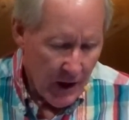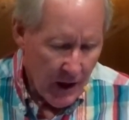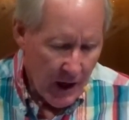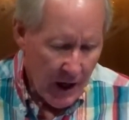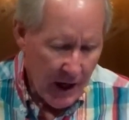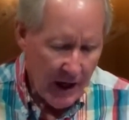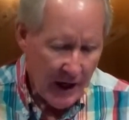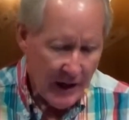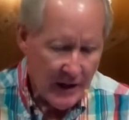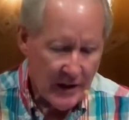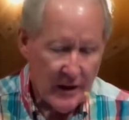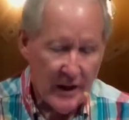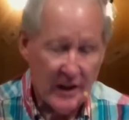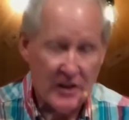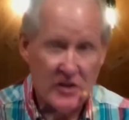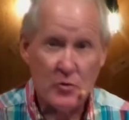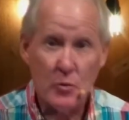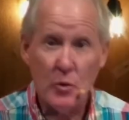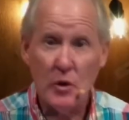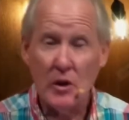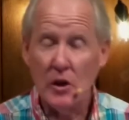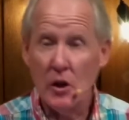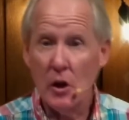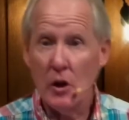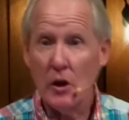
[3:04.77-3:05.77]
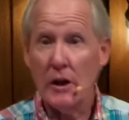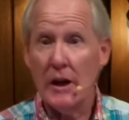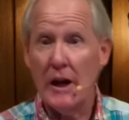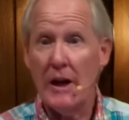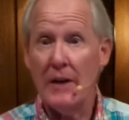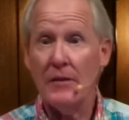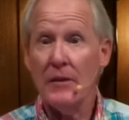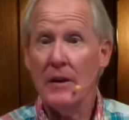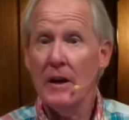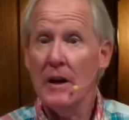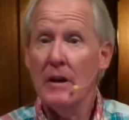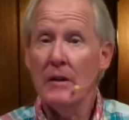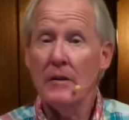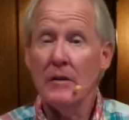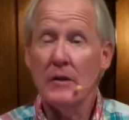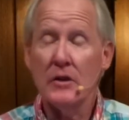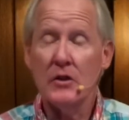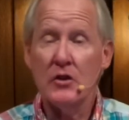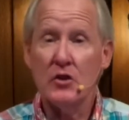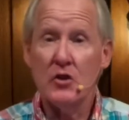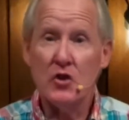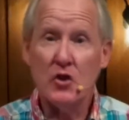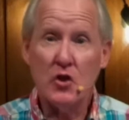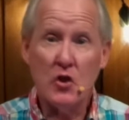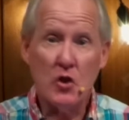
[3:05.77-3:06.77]
And as we look at the
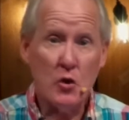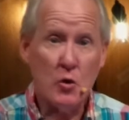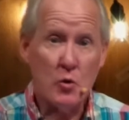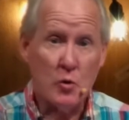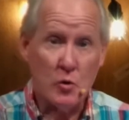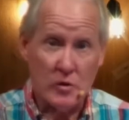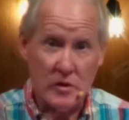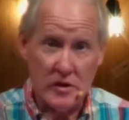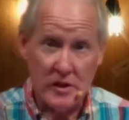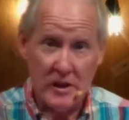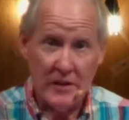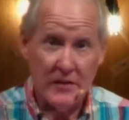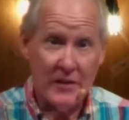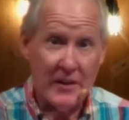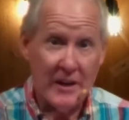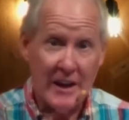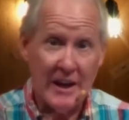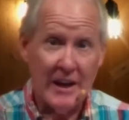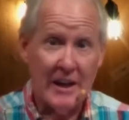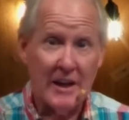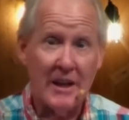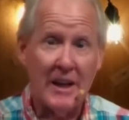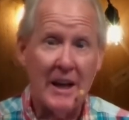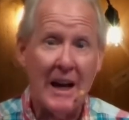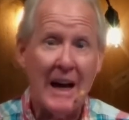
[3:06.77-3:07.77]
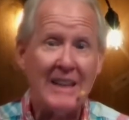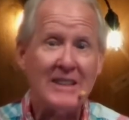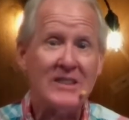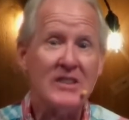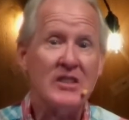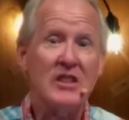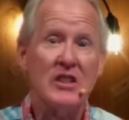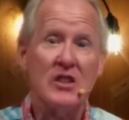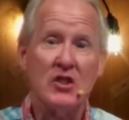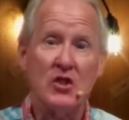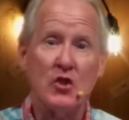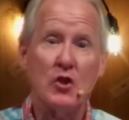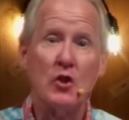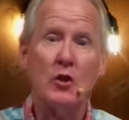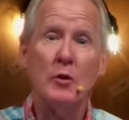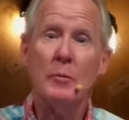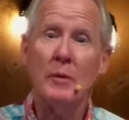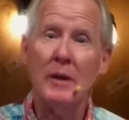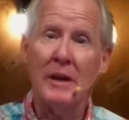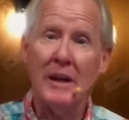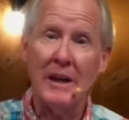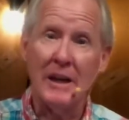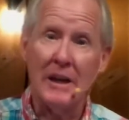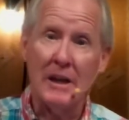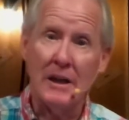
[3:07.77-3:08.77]
Jews living in Nazi
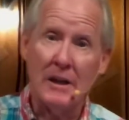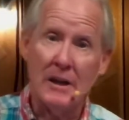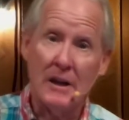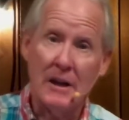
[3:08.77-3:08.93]
Germany